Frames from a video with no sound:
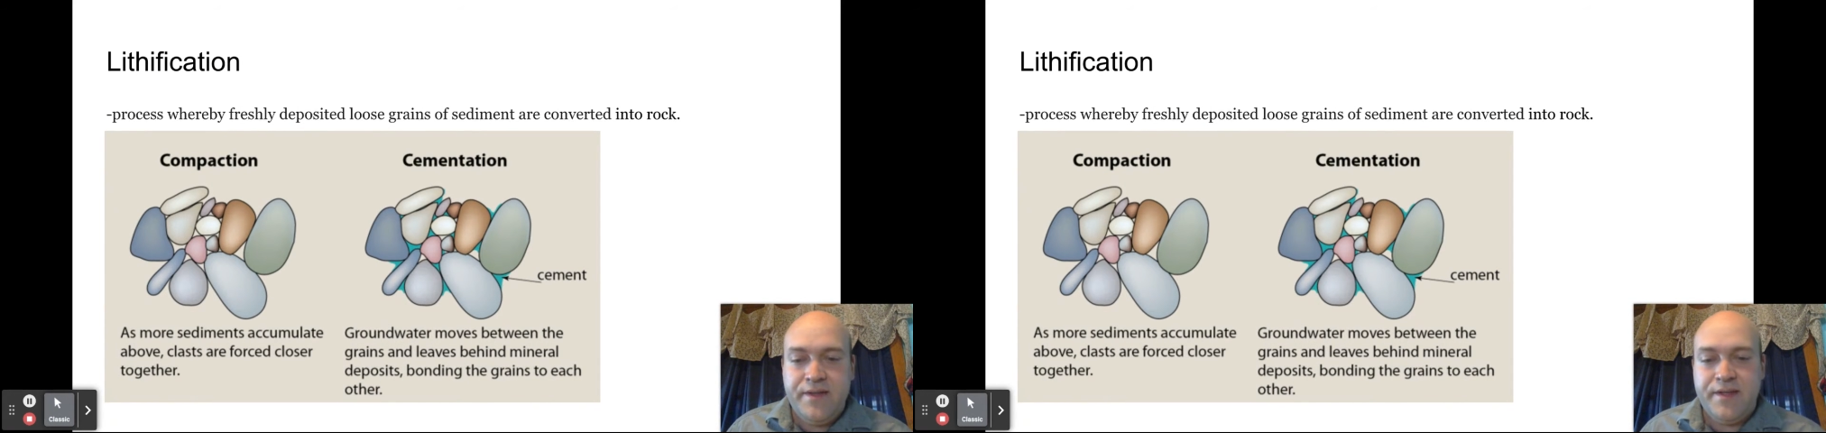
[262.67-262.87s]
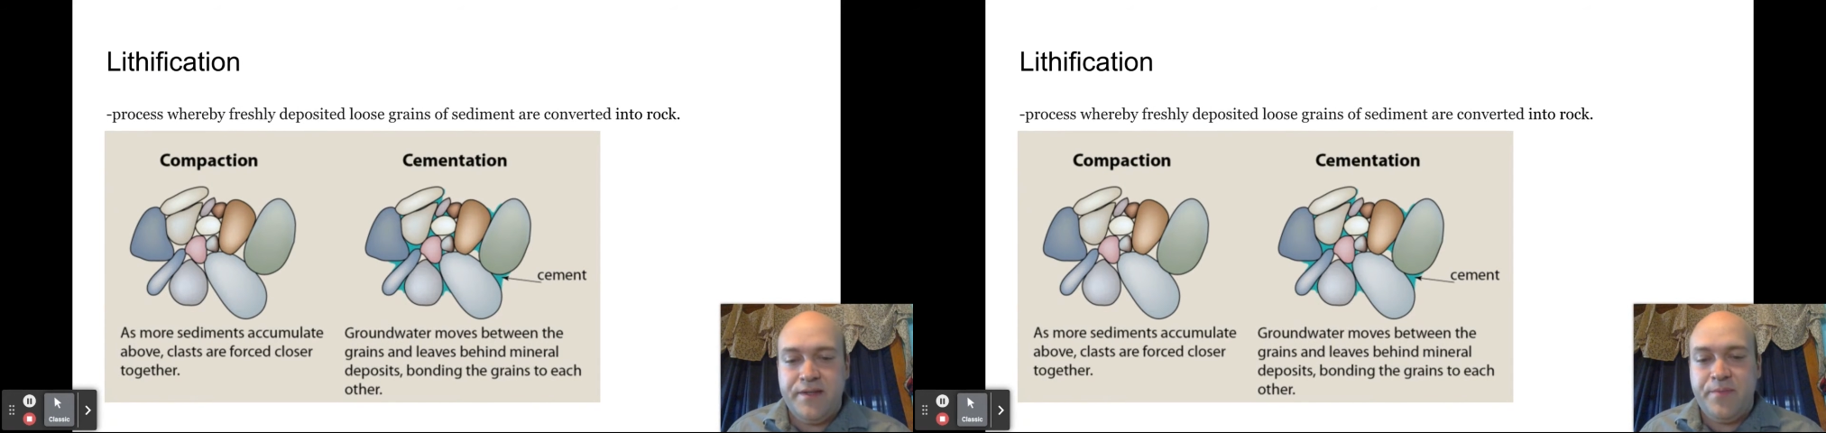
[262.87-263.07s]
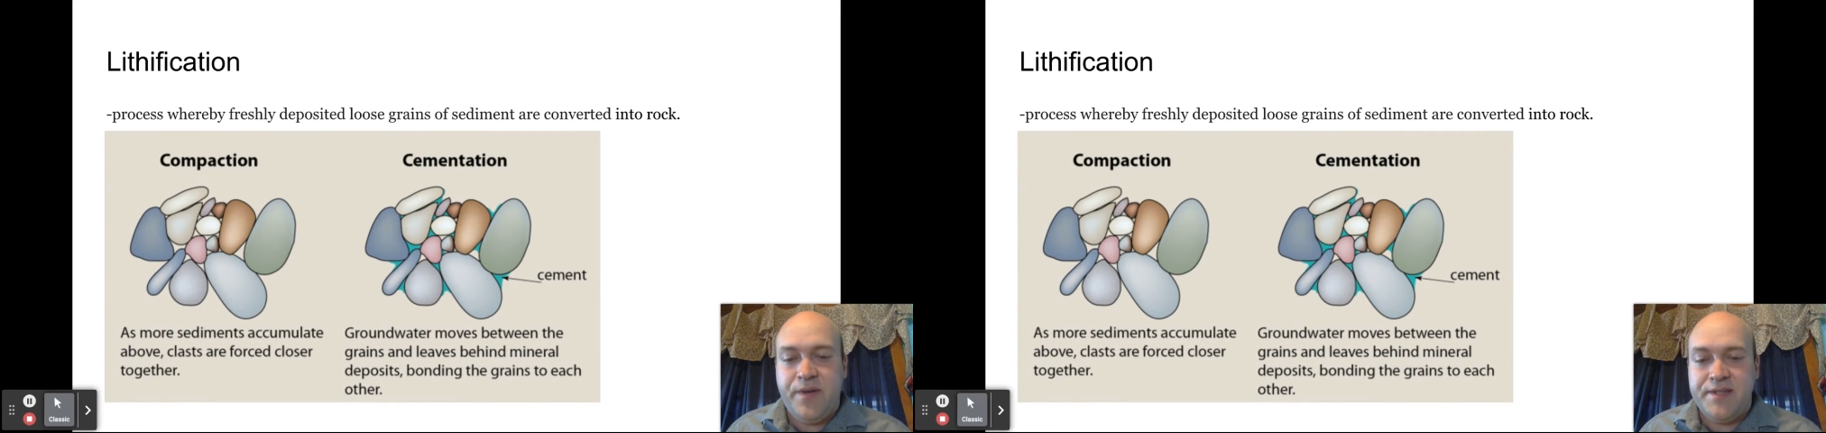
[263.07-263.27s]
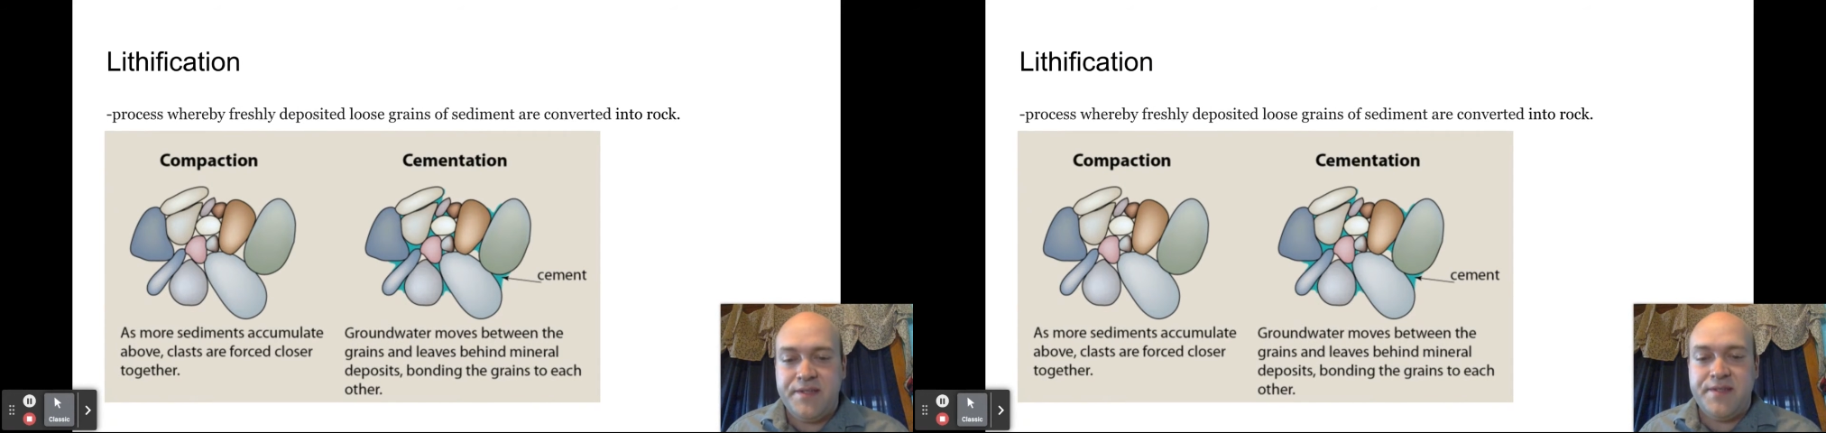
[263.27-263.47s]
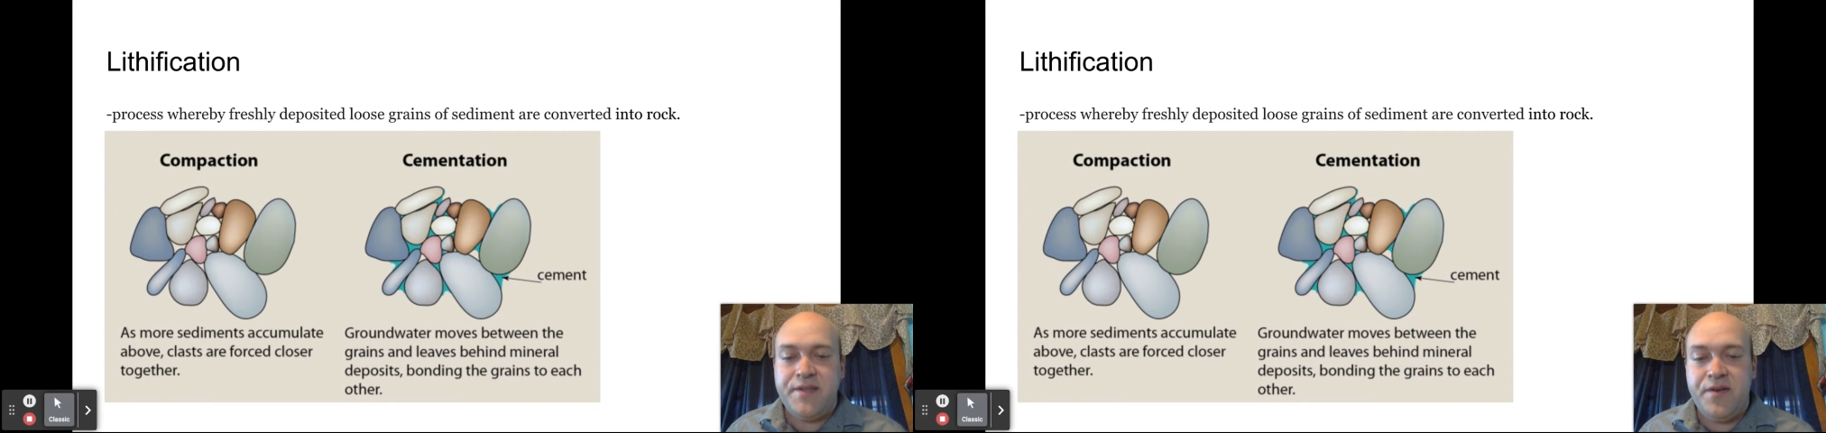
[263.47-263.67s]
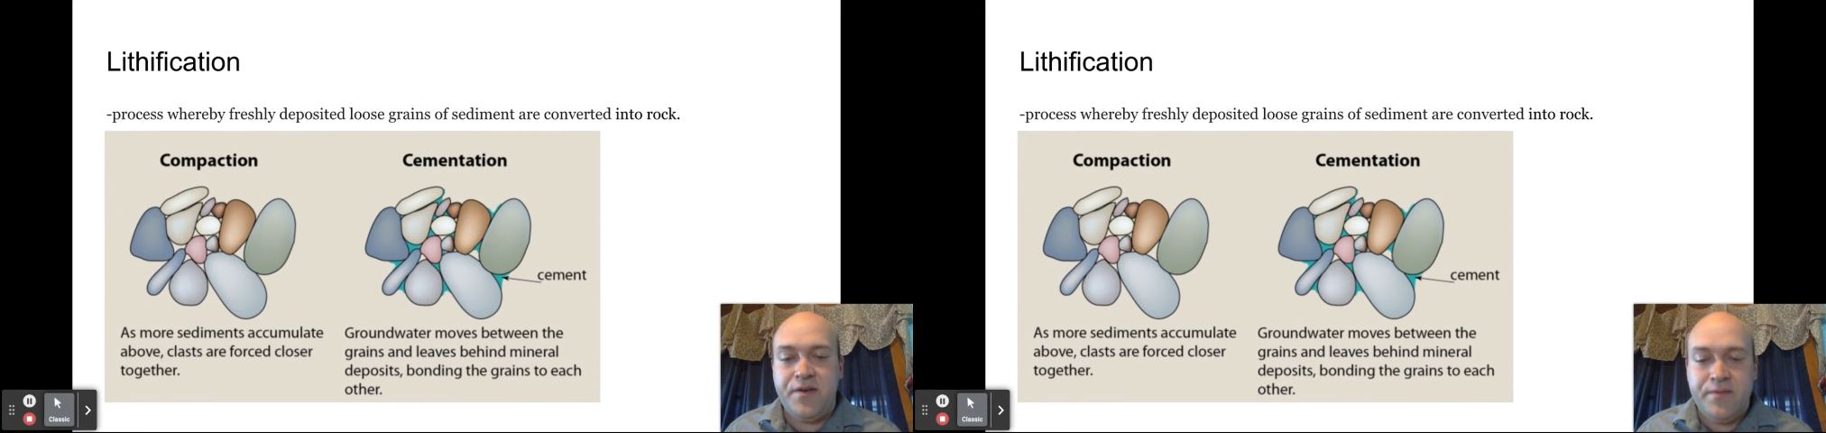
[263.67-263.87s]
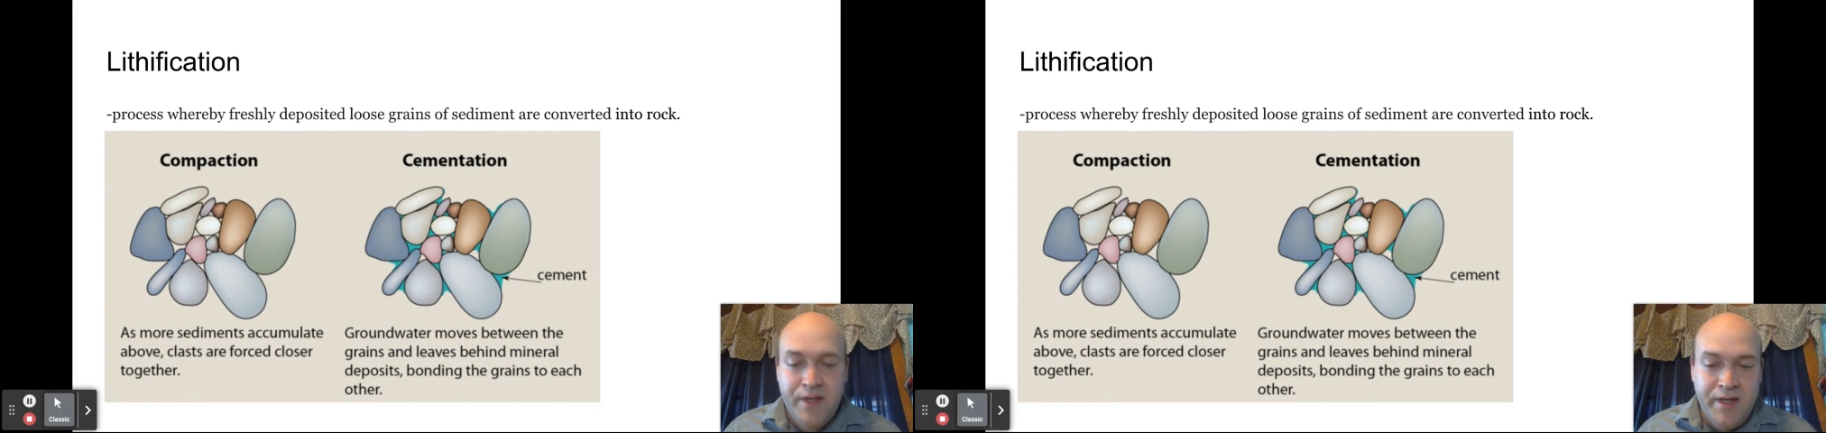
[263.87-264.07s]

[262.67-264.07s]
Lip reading: it deposits other